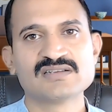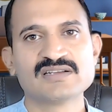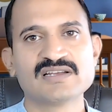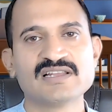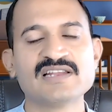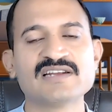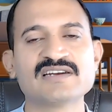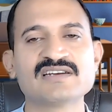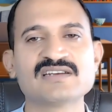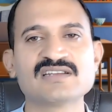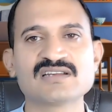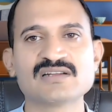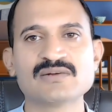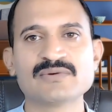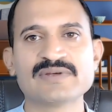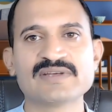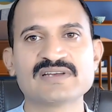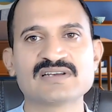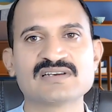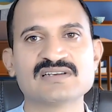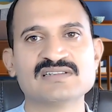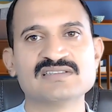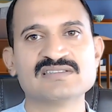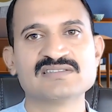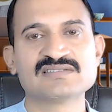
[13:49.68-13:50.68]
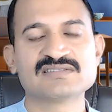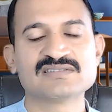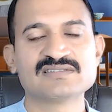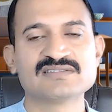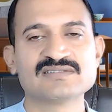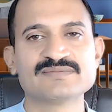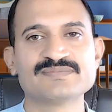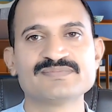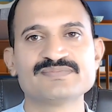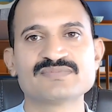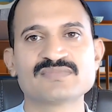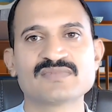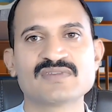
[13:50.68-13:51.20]
electrical vehicles,
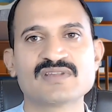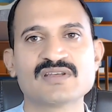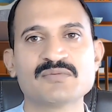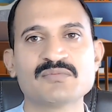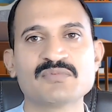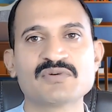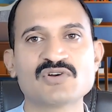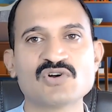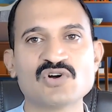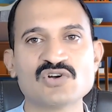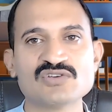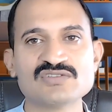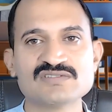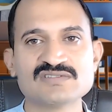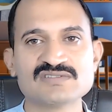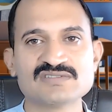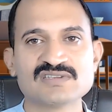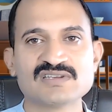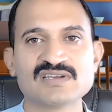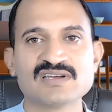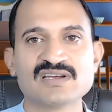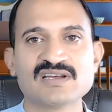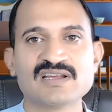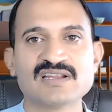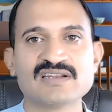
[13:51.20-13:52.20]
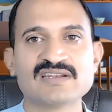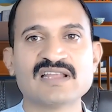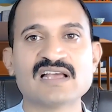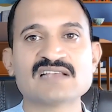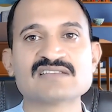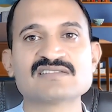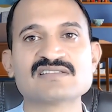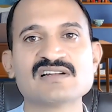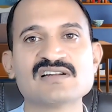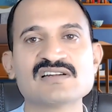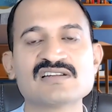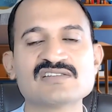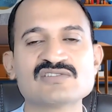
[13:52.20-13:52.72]
because
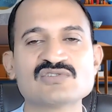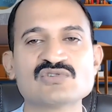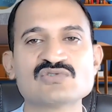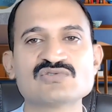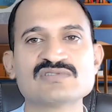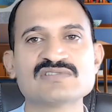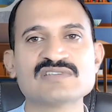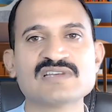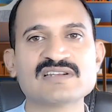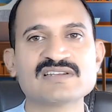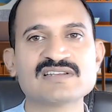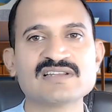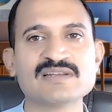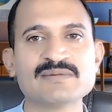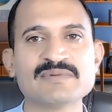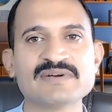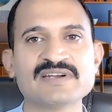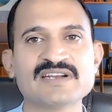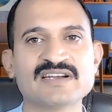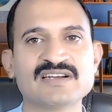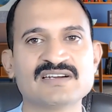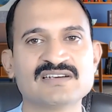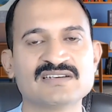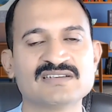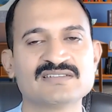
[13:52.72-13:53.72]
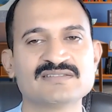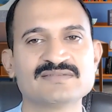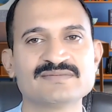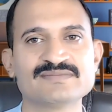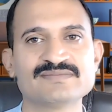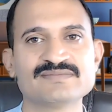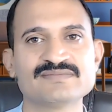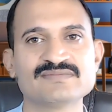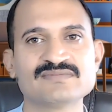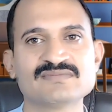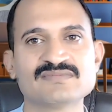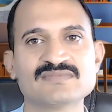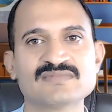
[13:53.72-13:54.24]
natural resources are limited,
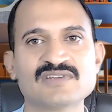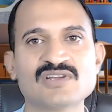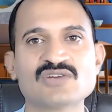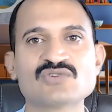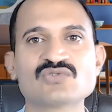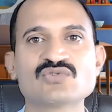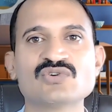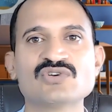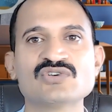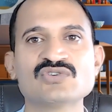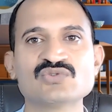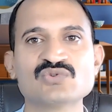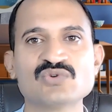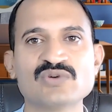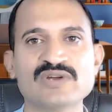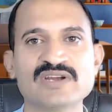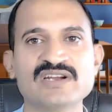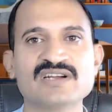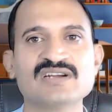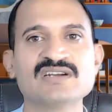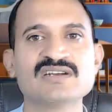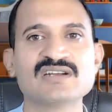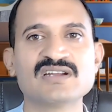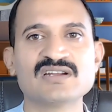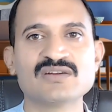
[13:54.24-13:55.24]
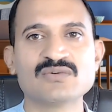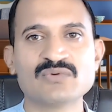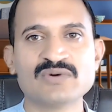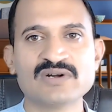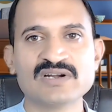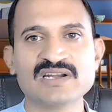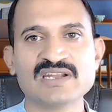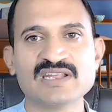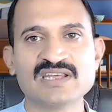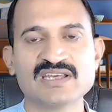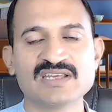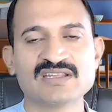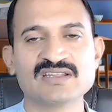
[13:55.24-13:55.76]
they're going to end
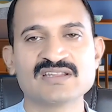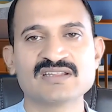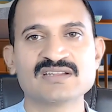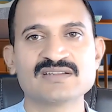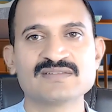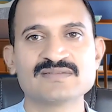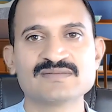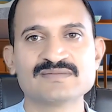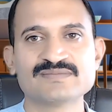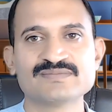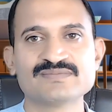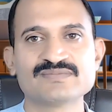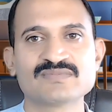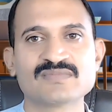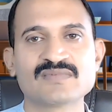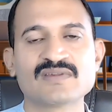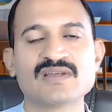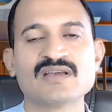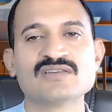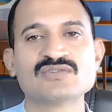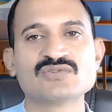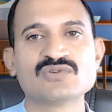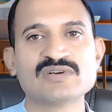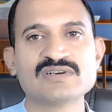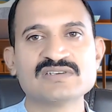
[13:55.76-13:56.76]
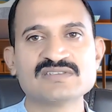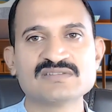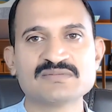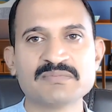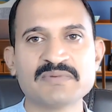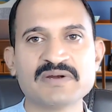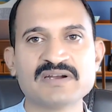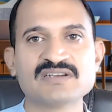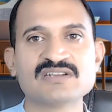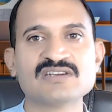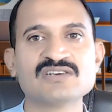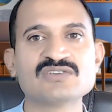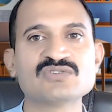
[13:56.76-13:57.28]
one day, so it's
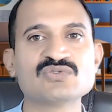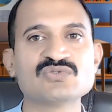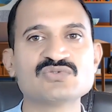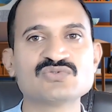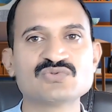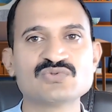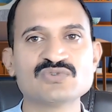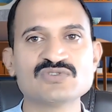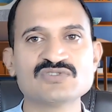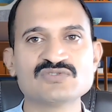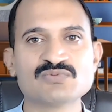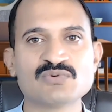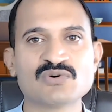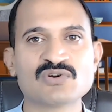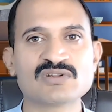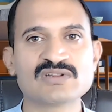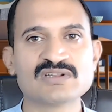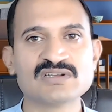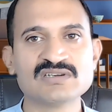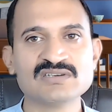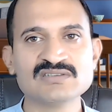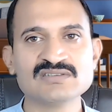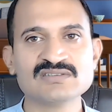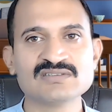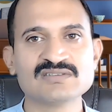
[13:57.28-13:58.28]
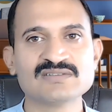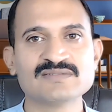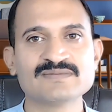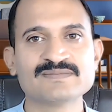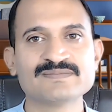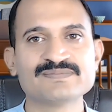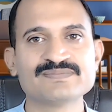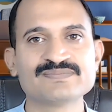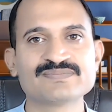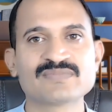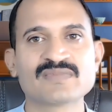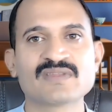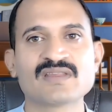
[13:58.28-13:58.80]
better to switch for the
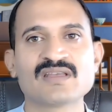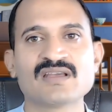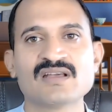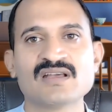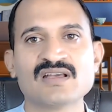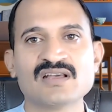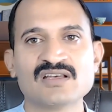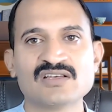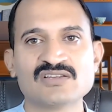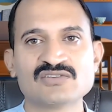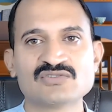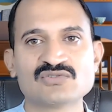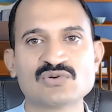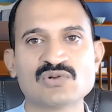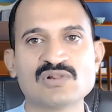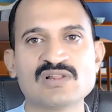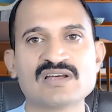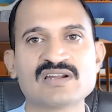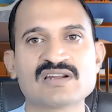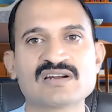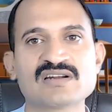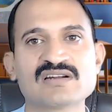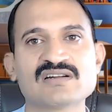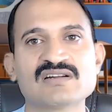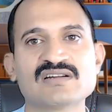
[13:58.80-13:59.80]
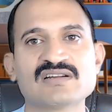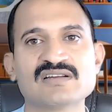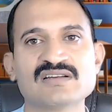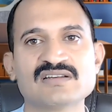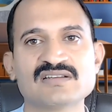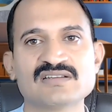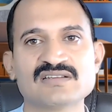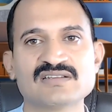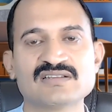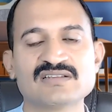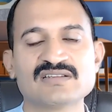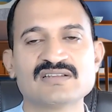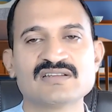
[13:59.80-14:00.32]
solar
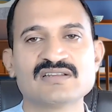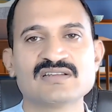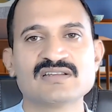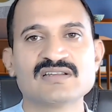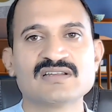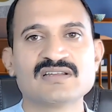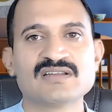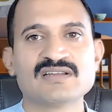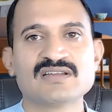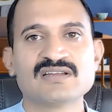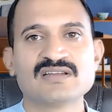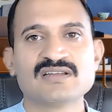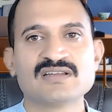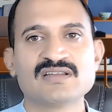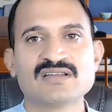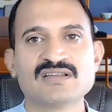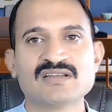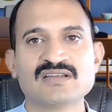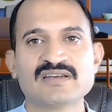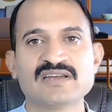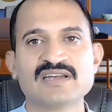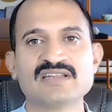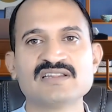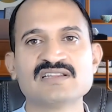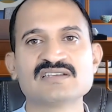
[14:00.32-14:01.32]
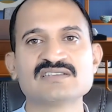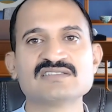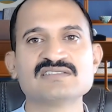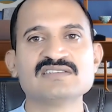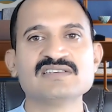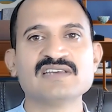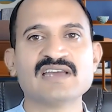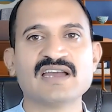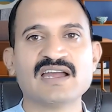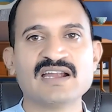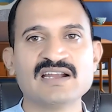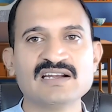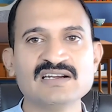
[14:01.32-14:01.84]

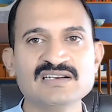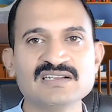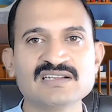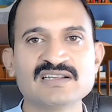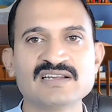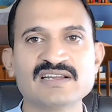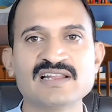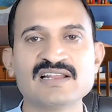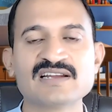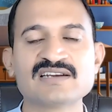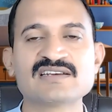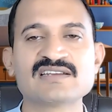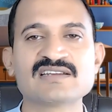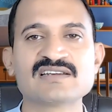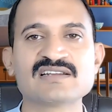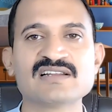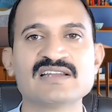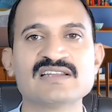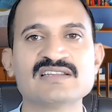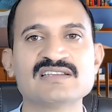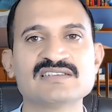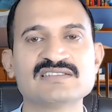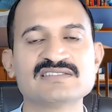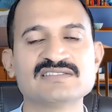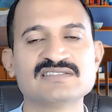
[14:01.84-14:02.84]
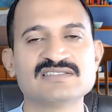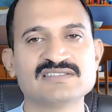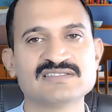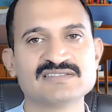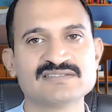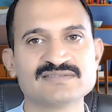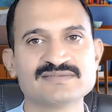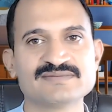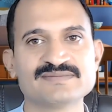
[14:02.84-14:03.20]
energy and electrical energy.